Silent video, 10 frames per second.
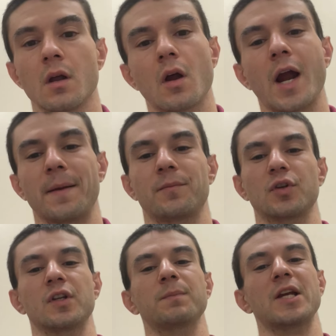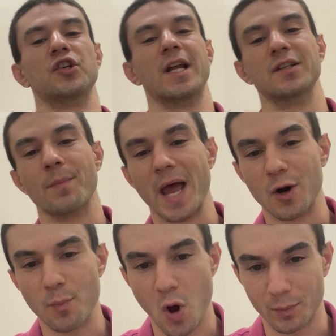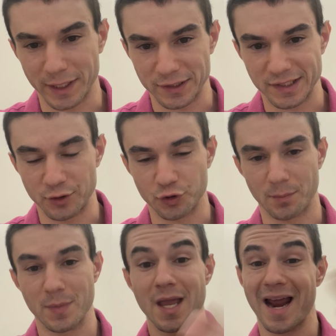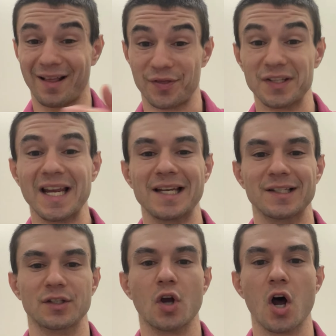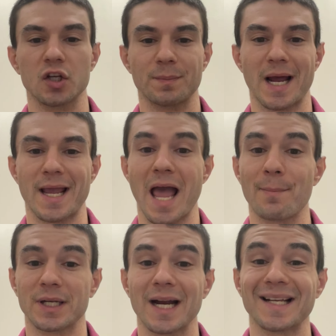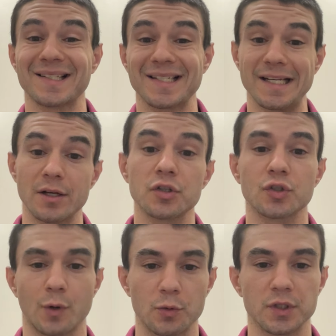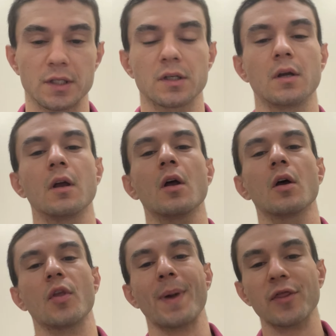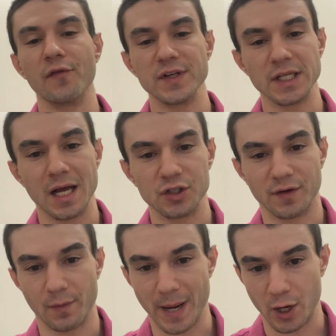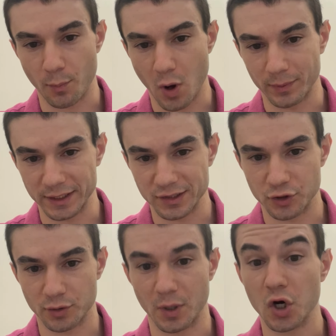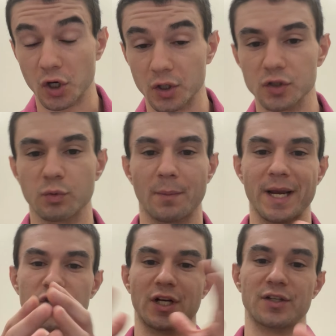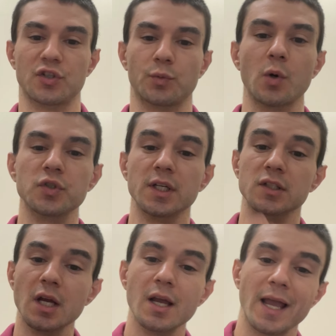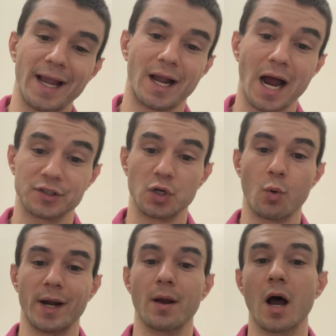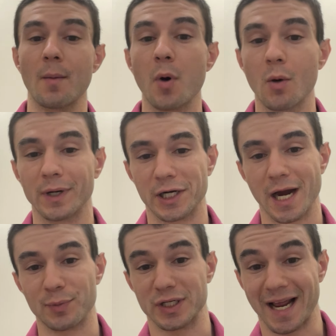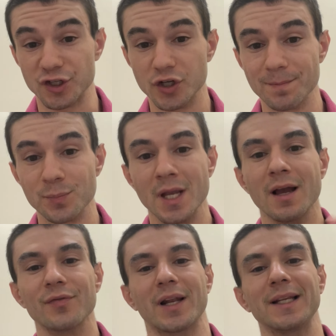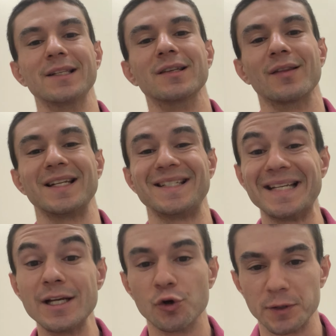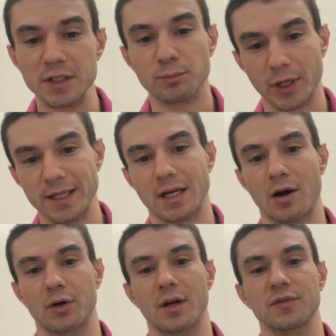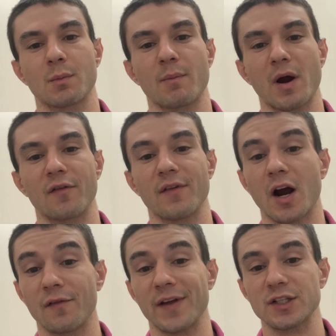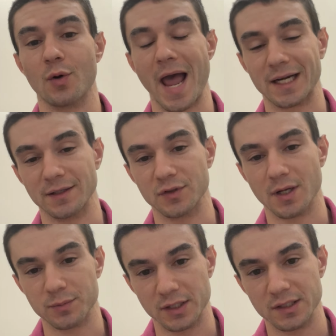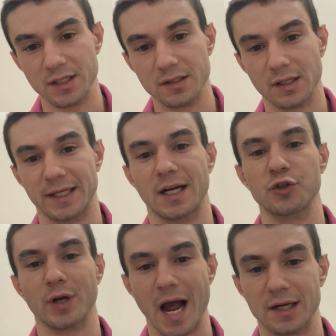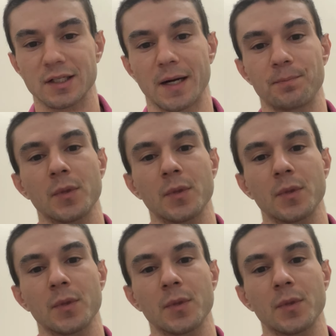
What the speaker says: All right, so this patient has a hepatopulmonary syndrome, and in this case, it's caused by hepatitis C cirrhosis. The pathophysiology of a hepatopulmonary syndrome occurs when a patient has cirrhosis and consequent pulmonary hypertension that leads to the decreased breakdown of some of our vasoactive substances like nitric oxide.